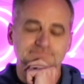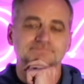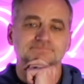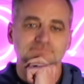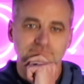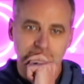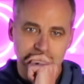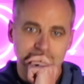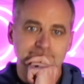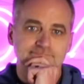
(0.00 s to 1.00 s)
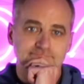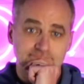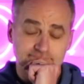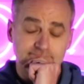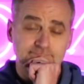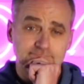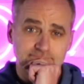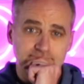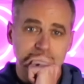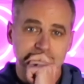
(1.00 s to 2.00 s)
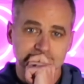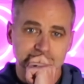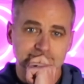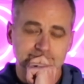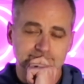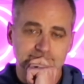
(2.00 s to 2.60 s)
2, 3, 4 different people. And